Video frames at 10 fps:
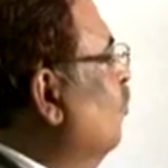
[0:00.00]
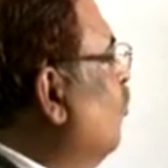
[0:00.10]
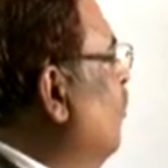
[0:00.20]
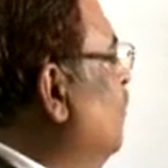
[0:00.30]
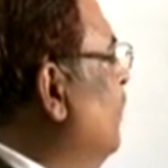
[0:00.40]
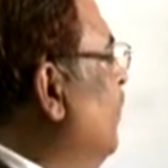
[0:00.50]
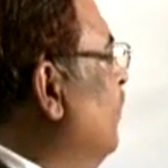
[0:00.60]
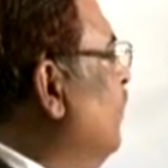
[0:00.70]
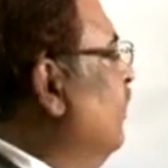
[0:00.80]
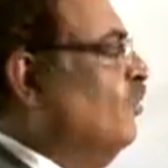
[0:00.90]
So
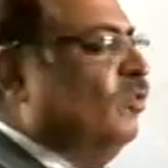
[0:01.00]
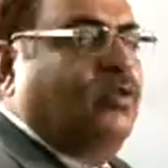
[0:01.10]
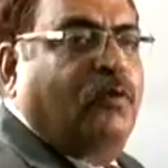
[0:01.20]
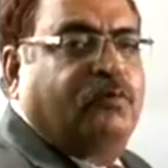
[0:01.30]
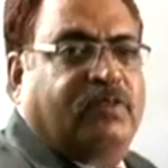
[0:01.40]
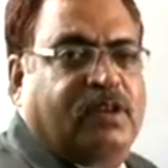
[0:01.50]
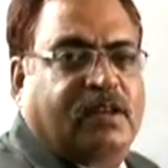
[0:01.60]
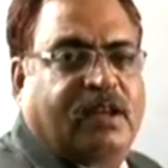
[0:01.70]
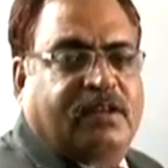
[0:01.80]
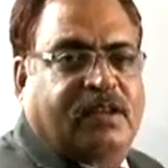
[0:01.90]
complementary ratios of
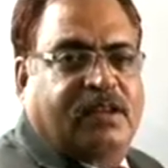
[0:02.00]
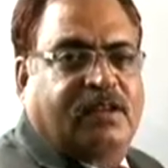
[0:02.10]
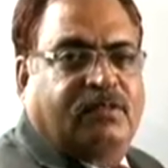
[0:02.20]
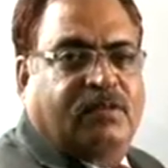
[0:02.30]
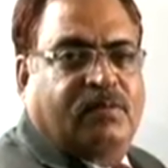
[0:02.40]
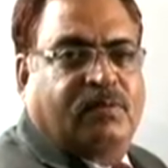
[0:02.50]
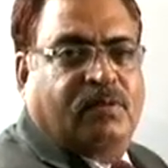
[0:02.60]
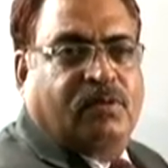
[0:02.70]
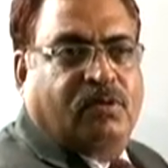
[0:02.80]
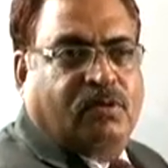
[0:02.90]
secant is
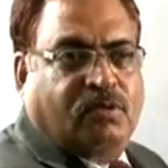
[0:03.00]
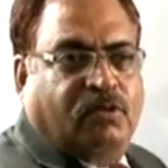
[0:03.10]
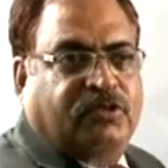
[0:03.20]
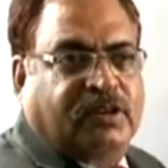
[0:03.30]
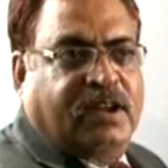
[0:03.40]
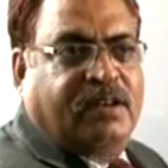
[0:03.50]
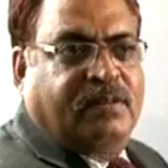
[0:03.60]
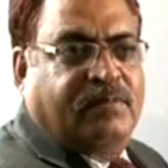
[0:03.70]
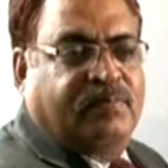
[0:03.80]
cosecant,